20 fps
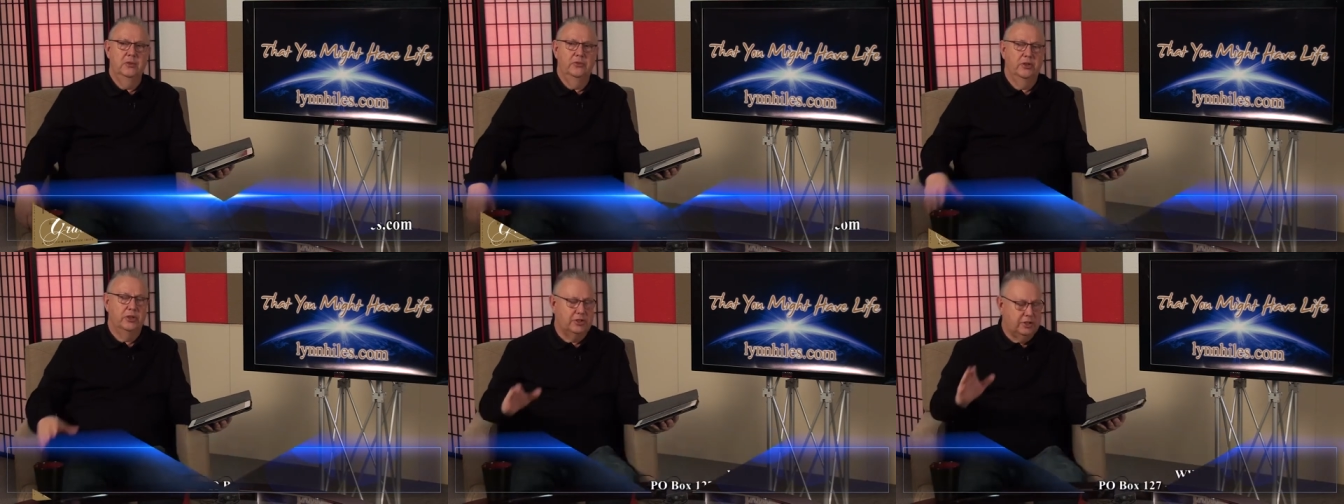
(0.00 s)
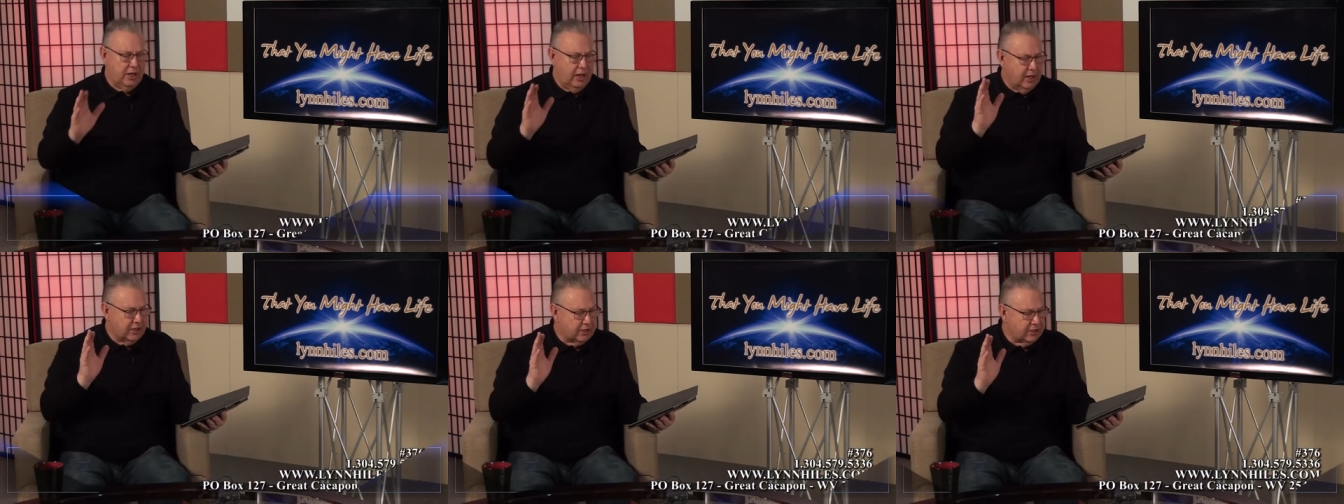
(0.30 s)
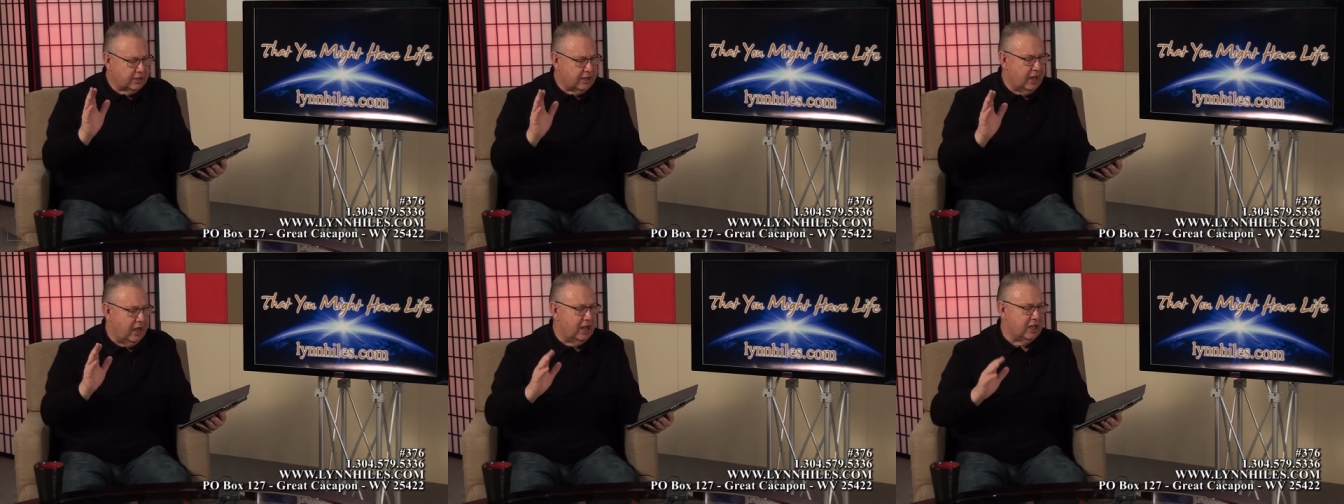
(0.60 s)
The
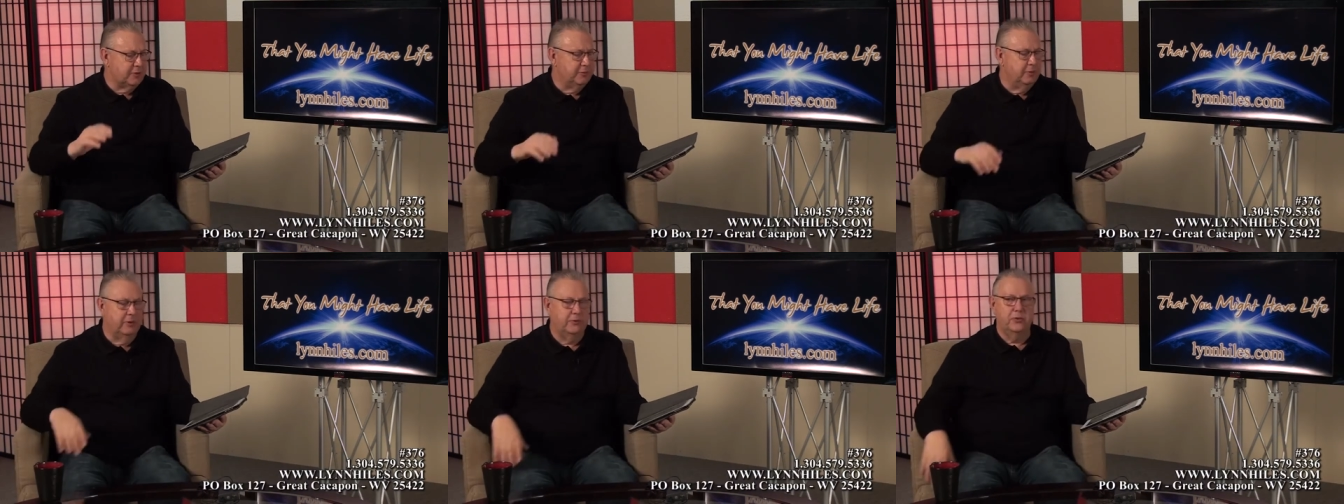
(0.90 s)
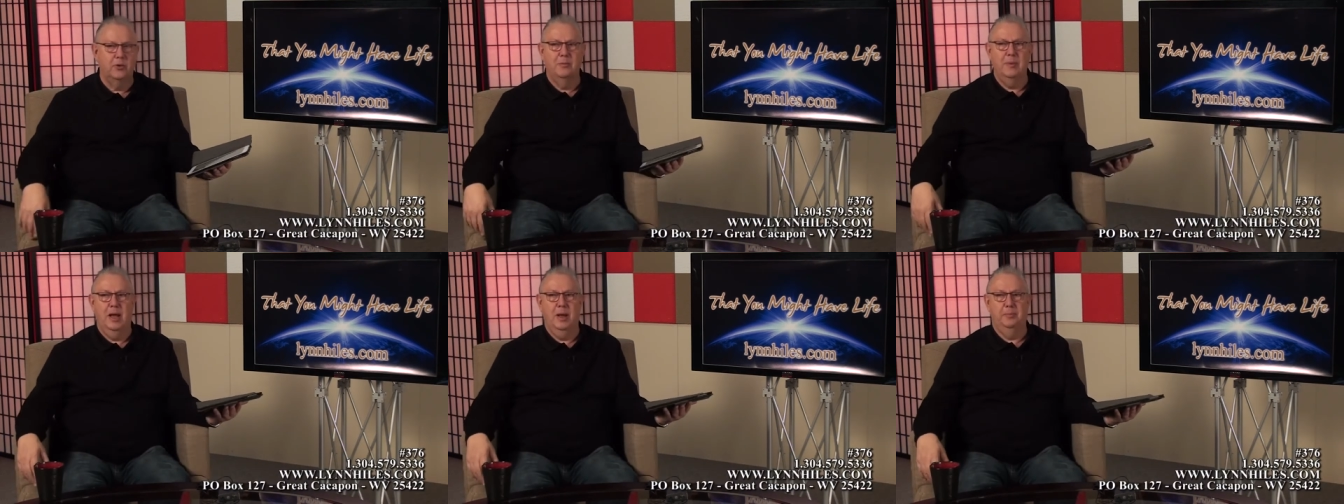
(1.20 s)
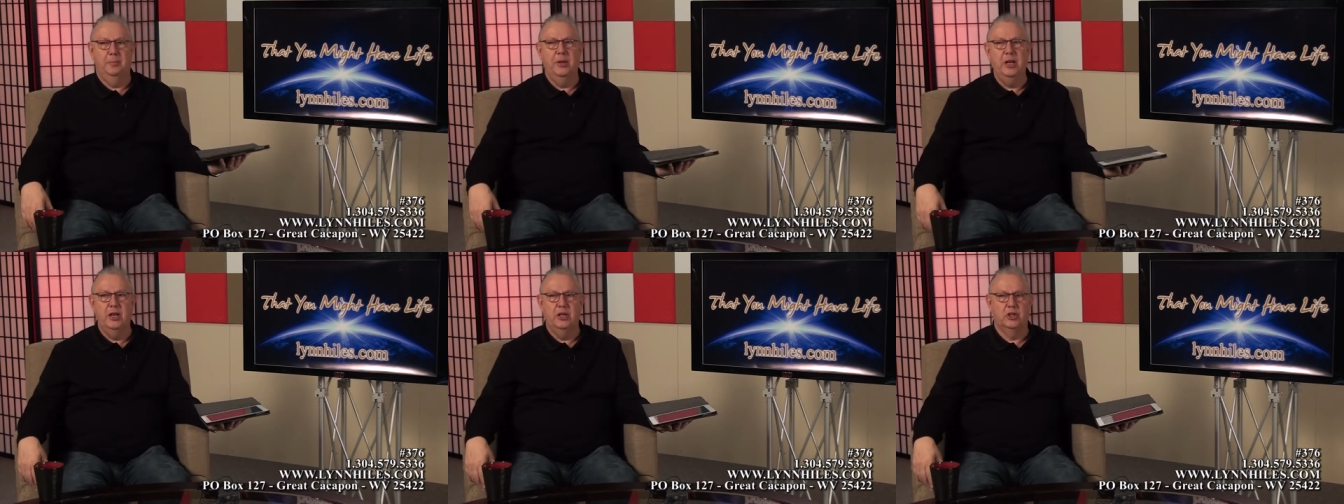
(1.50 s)
chastisement for my
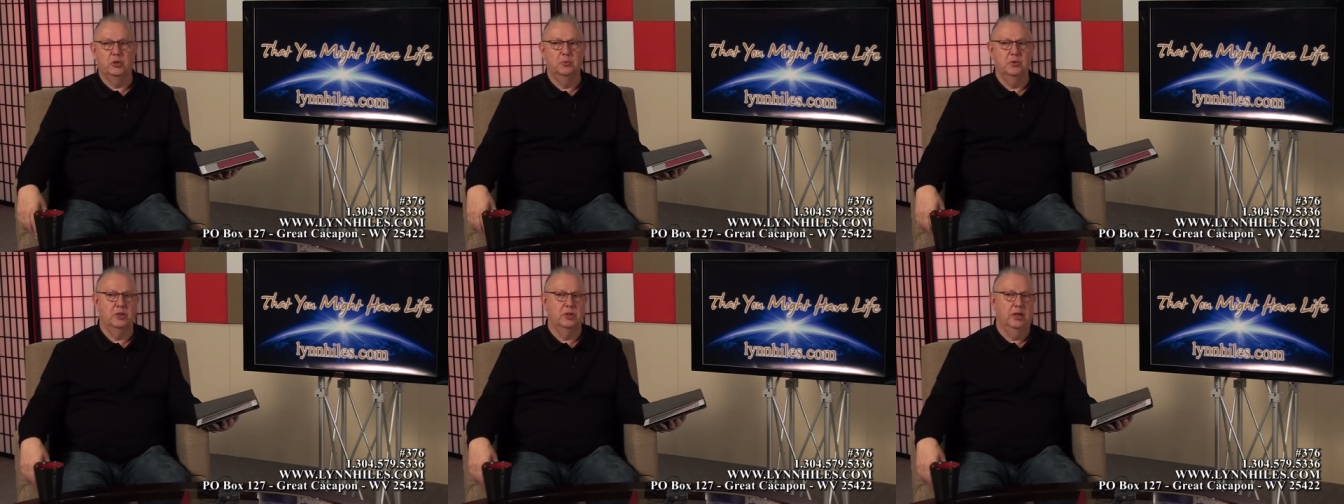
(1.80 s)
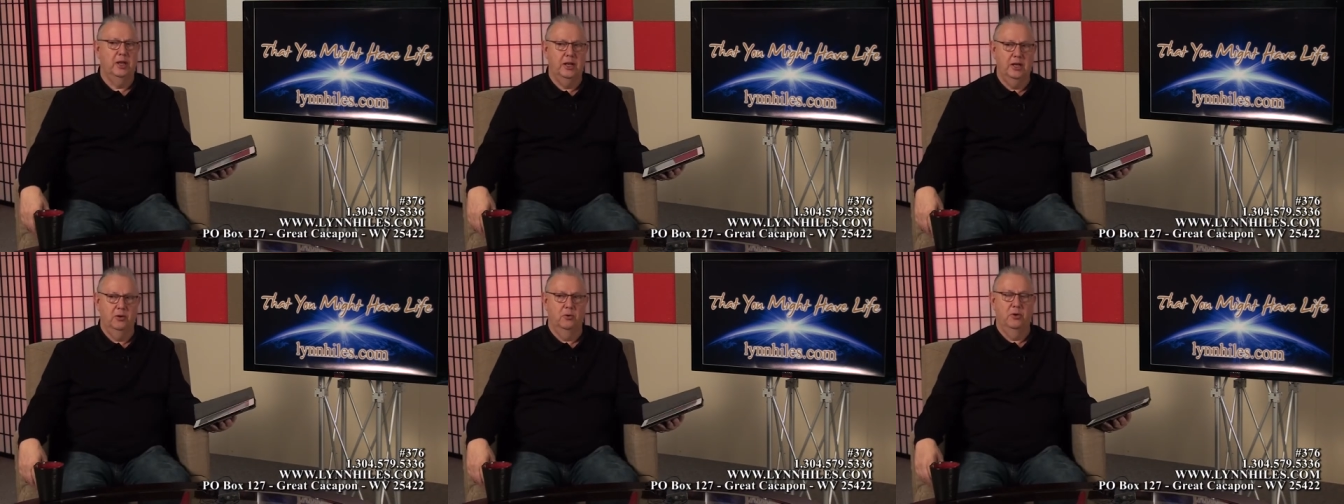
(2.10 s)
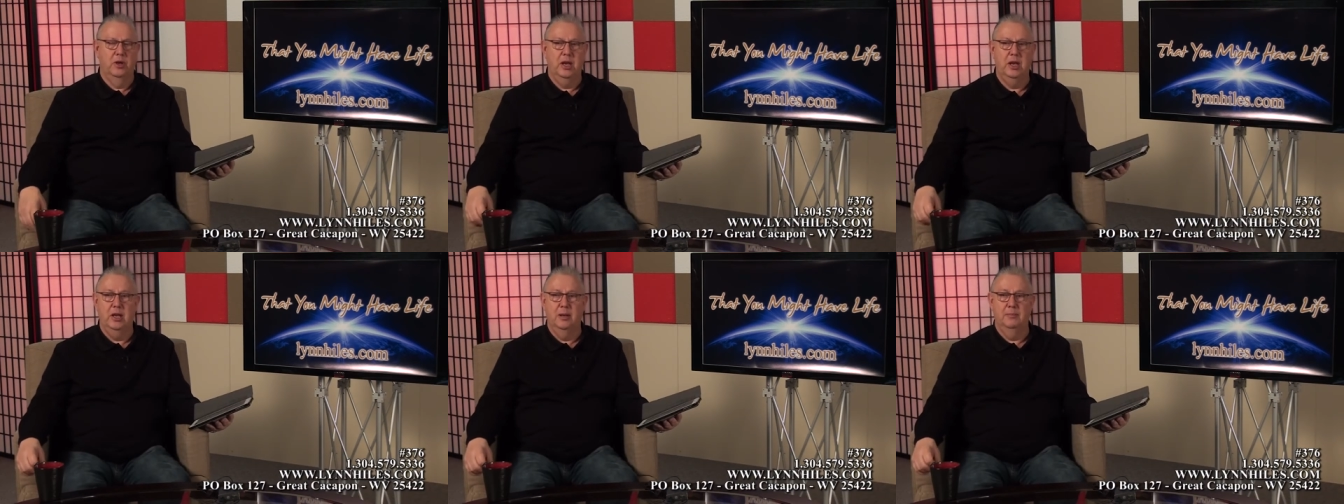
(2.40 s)
peace was laid
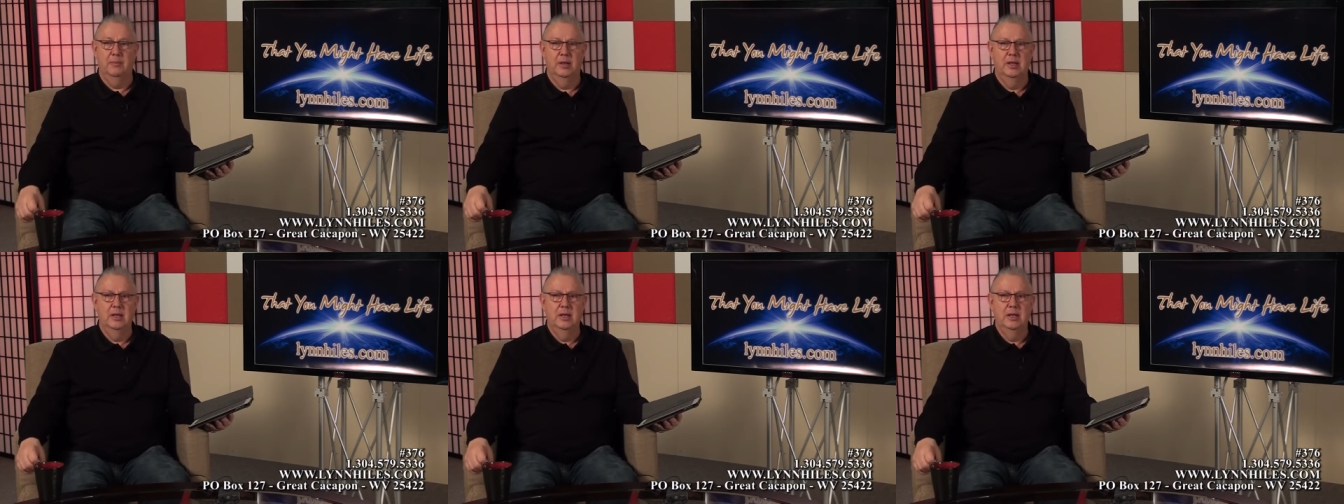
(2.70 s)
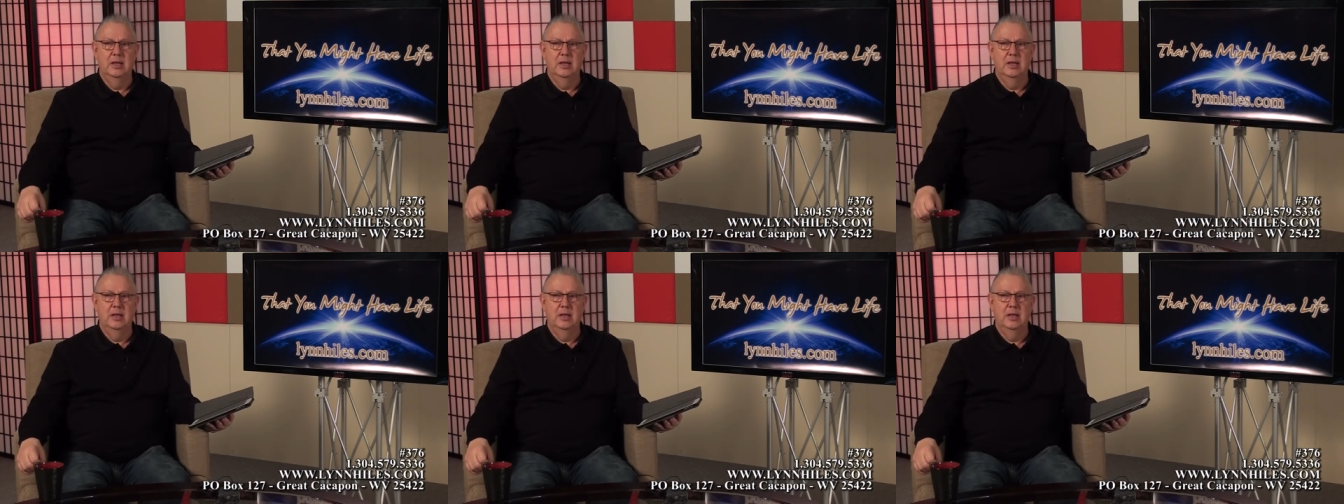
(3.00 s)
on him,